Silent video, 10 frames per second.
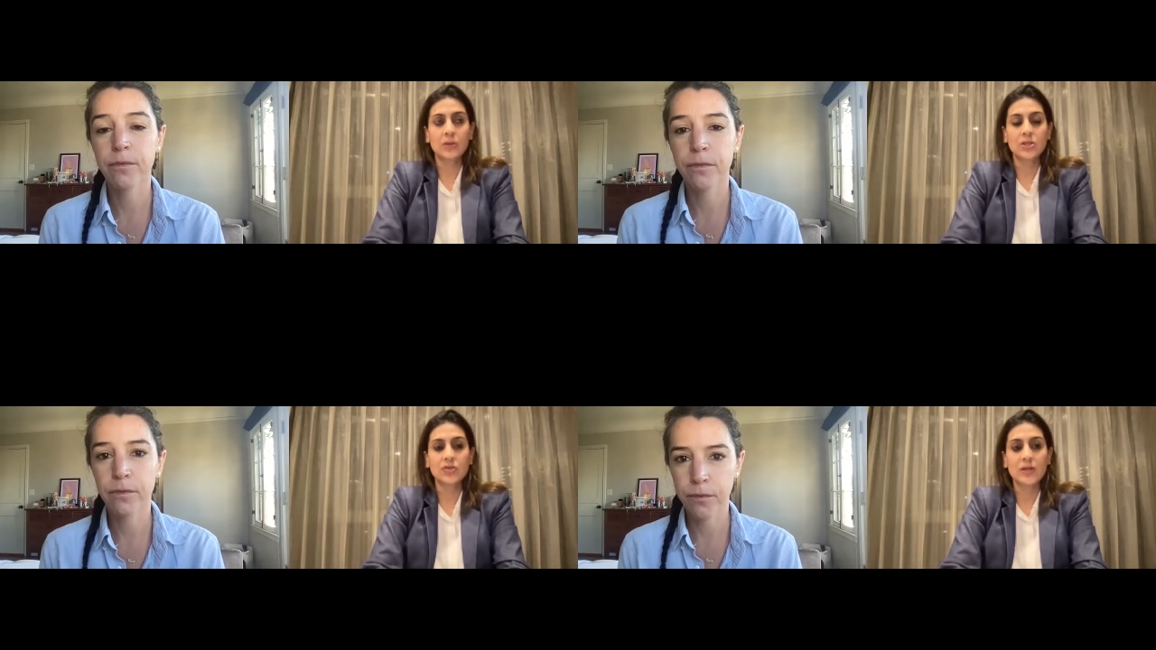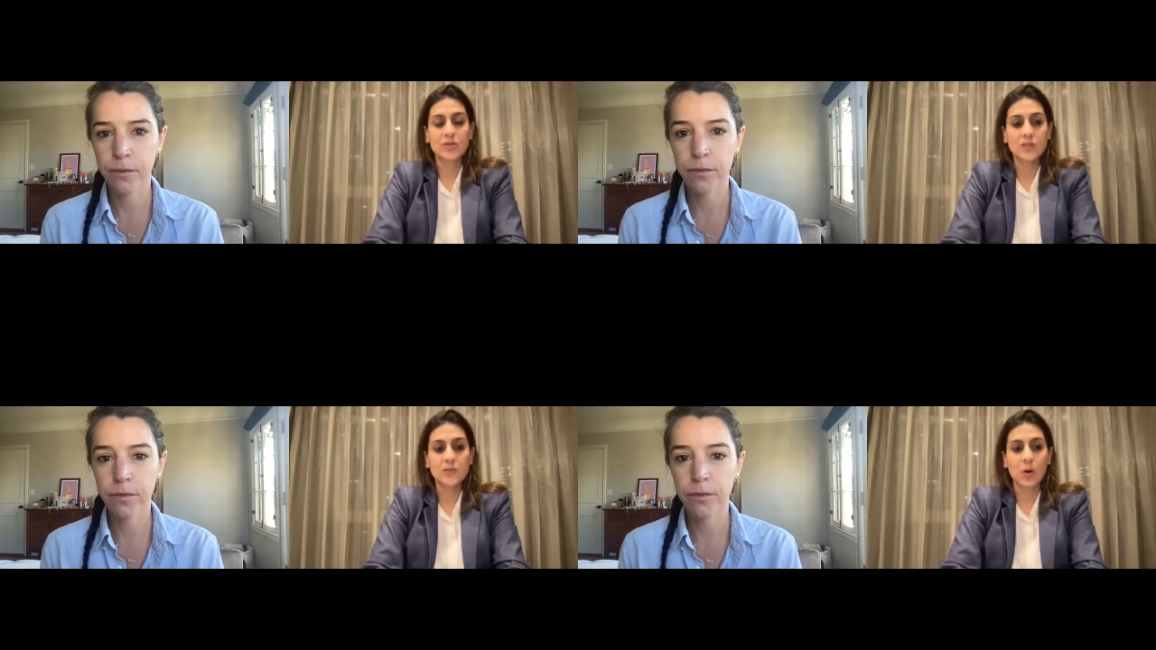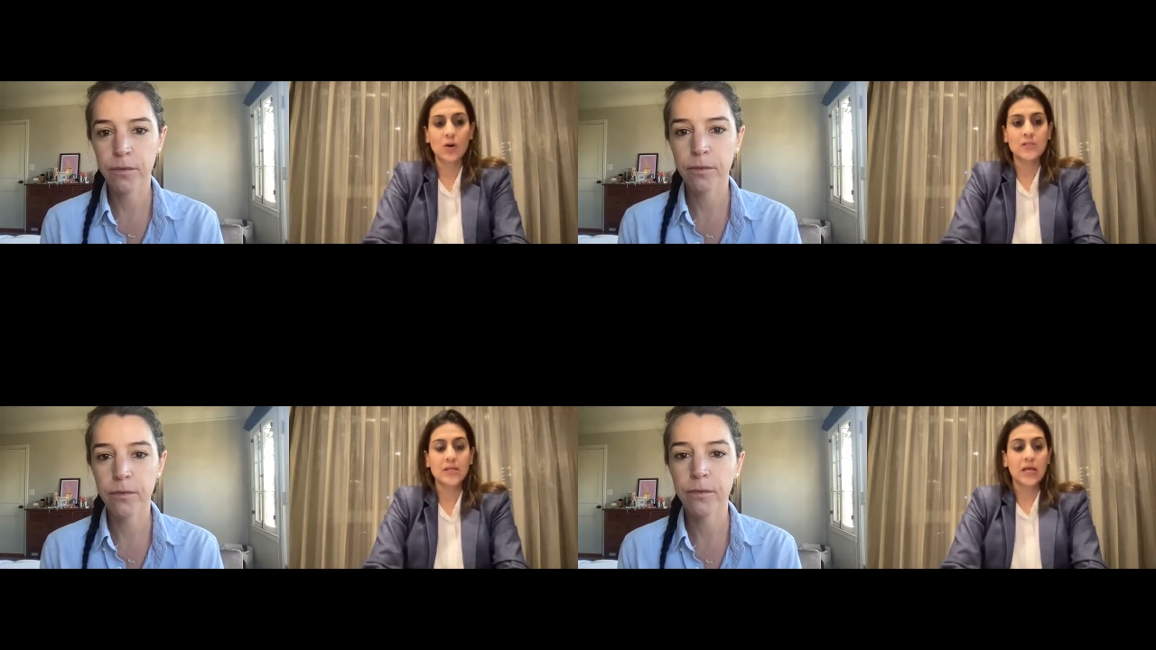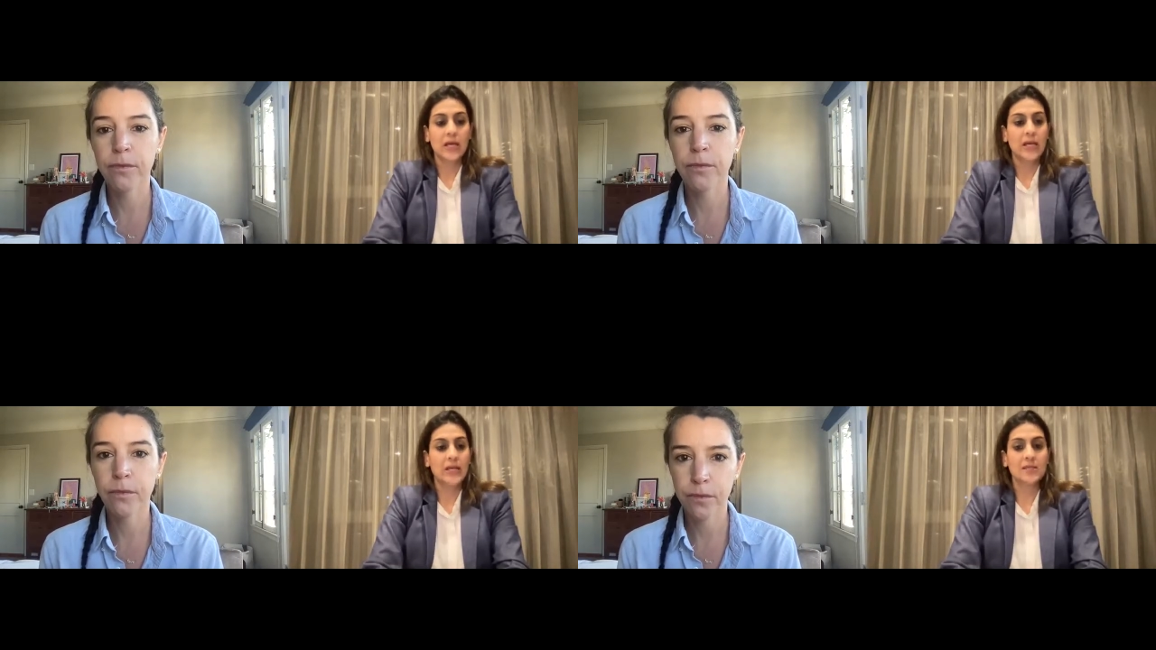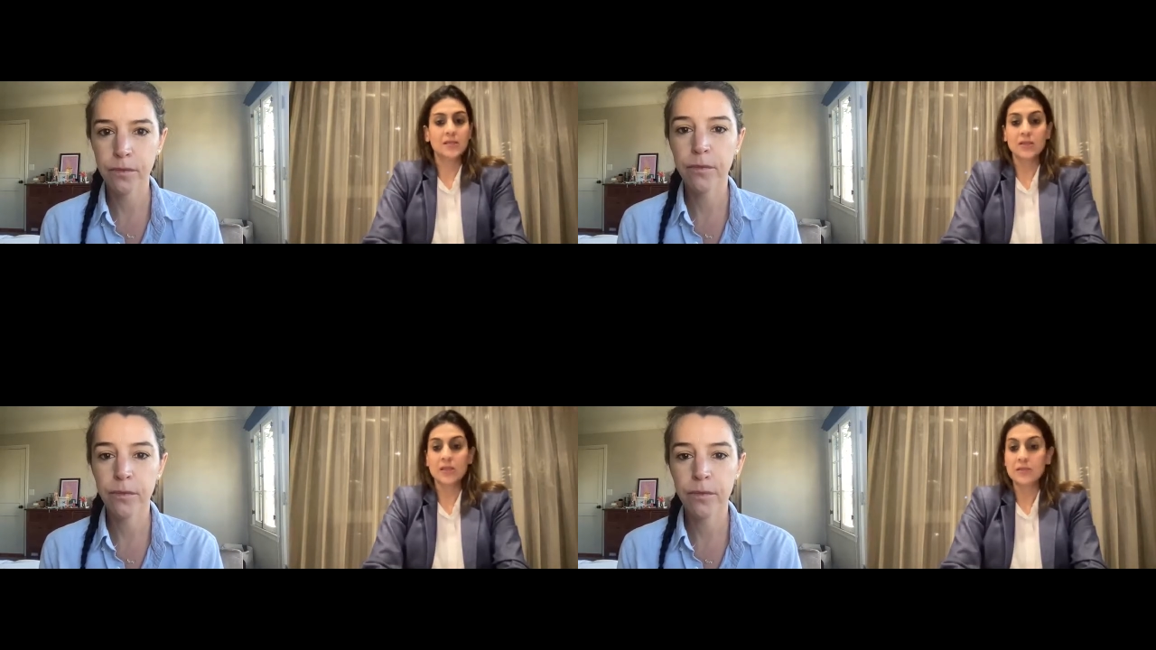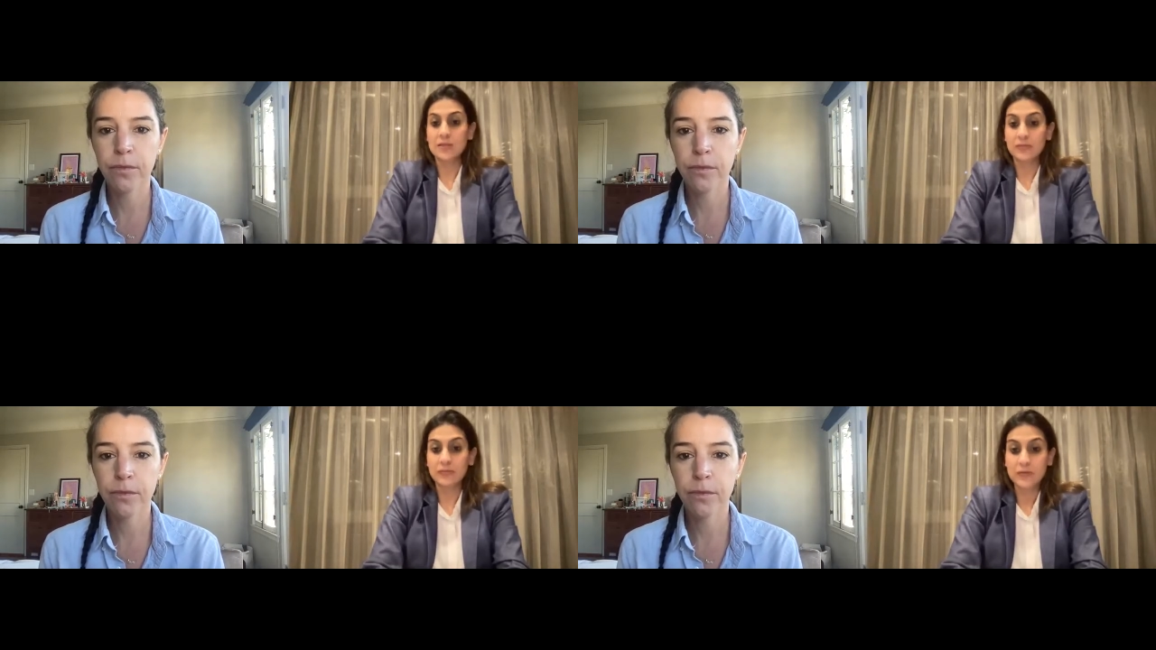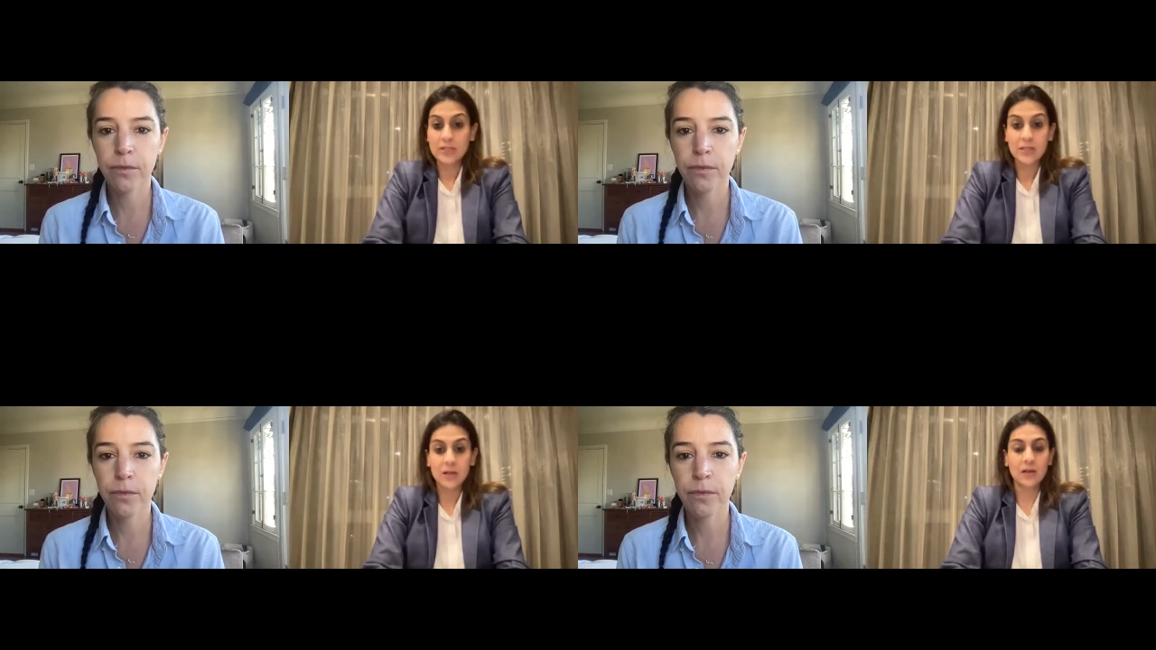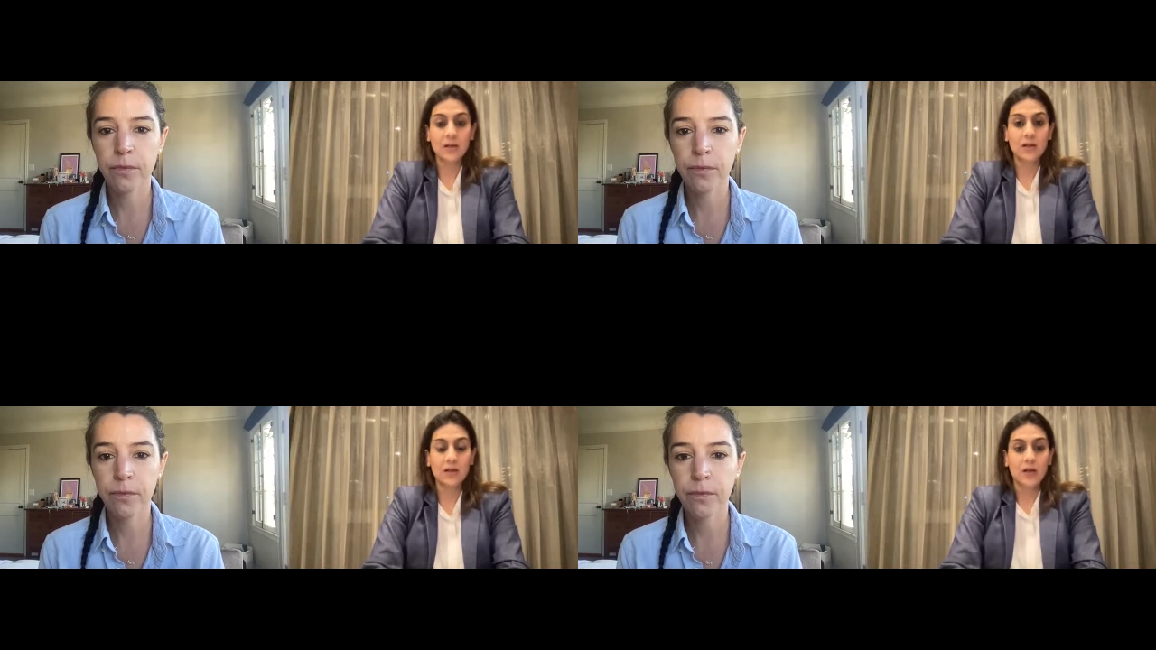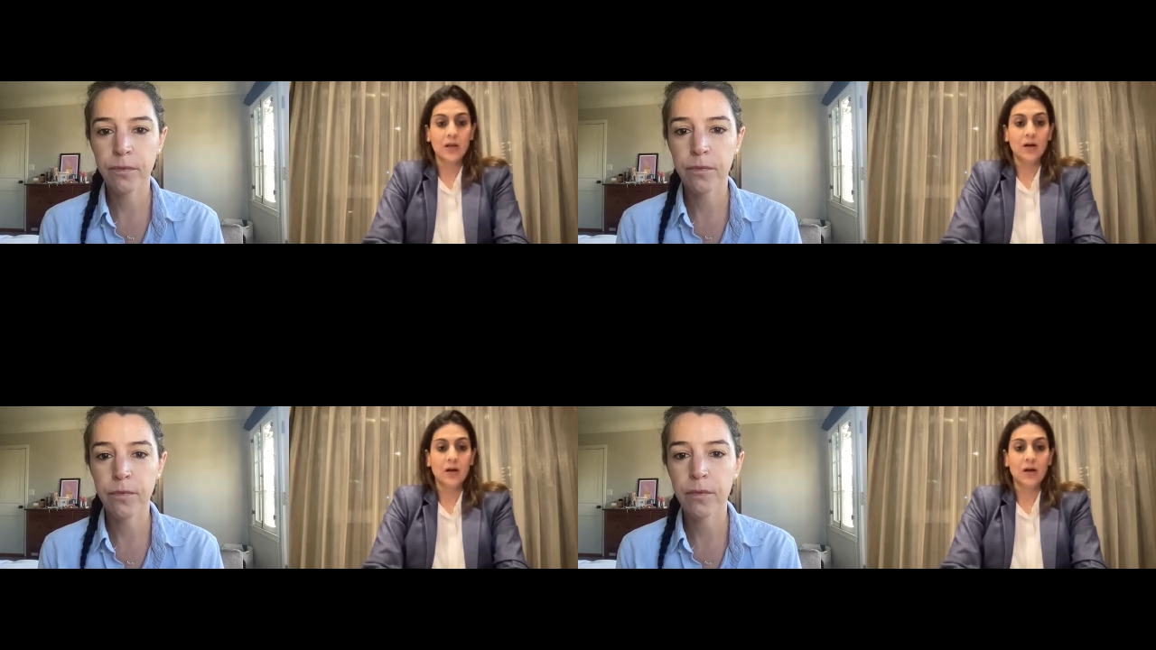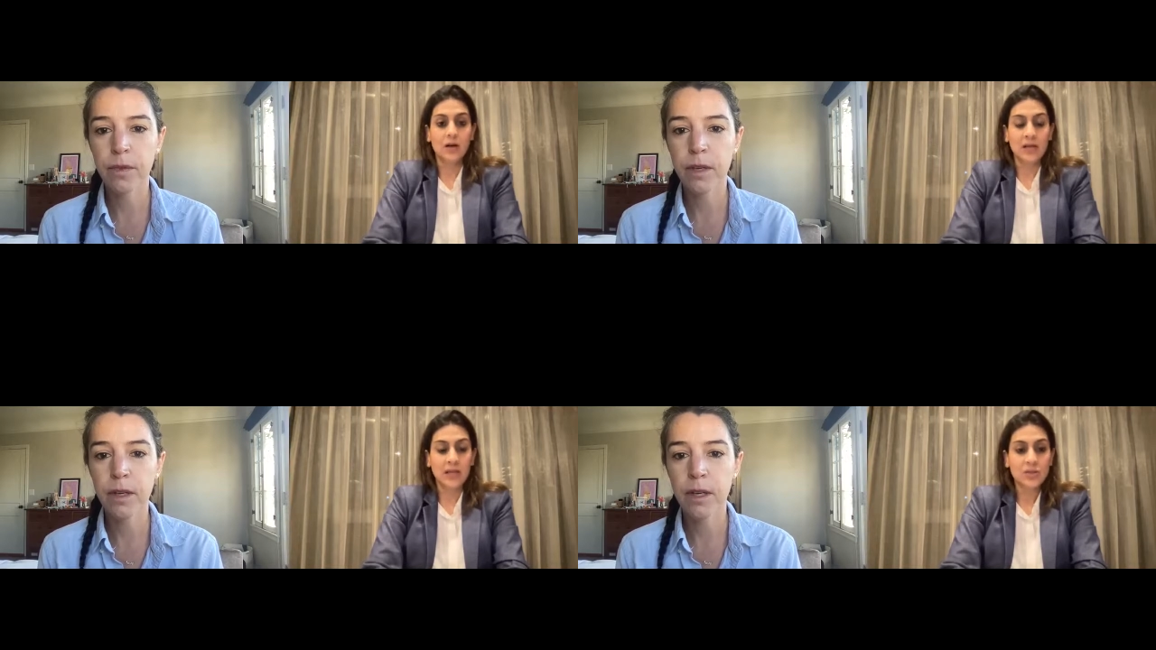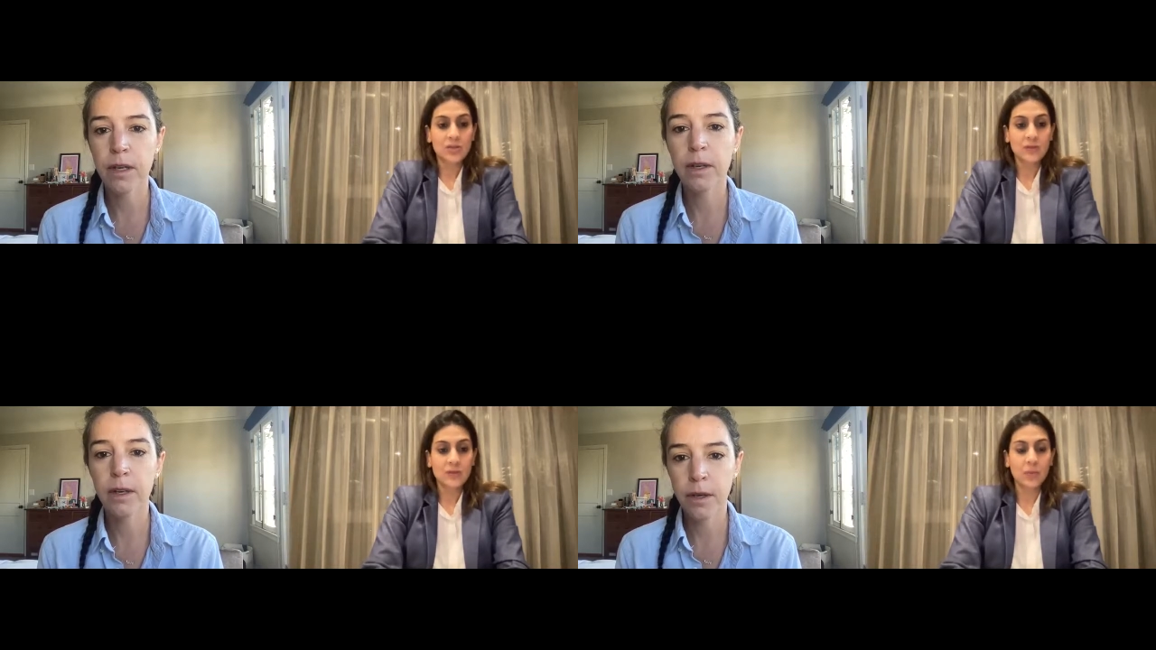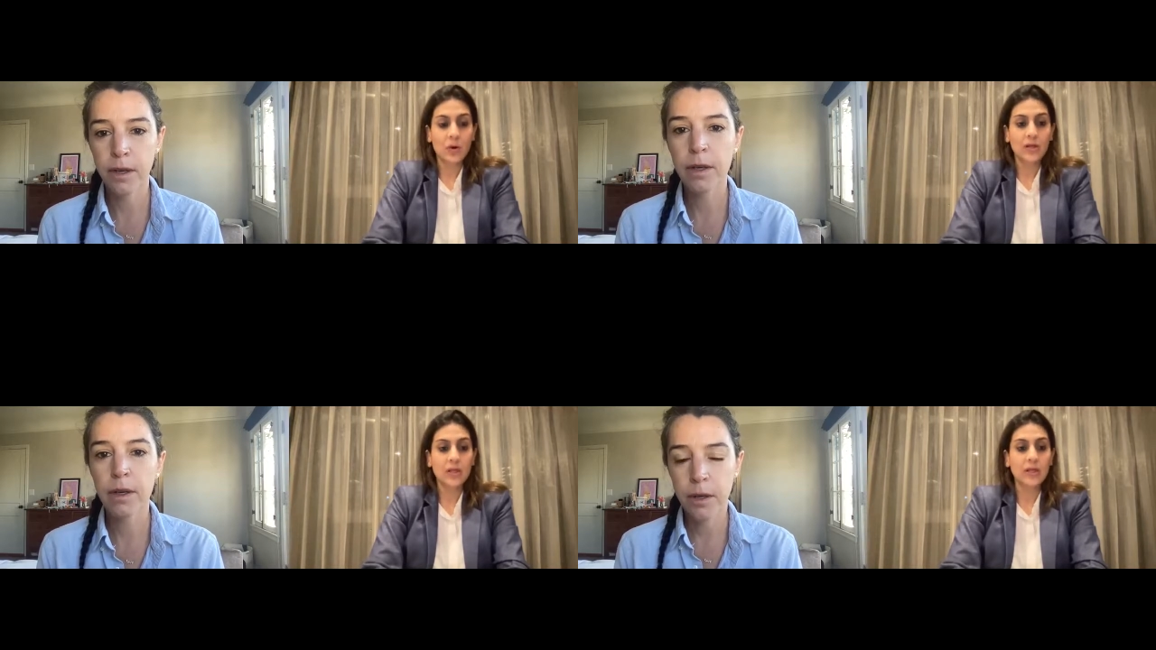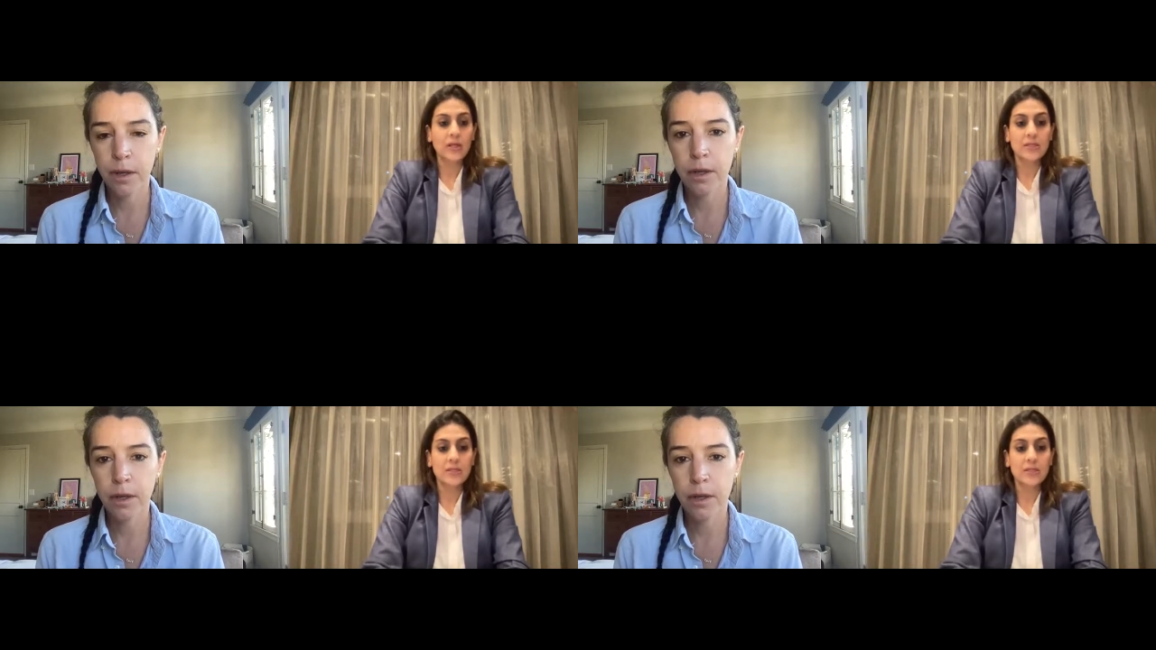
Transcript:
Speaker 1: about the stress response, is it a physical connection with the body?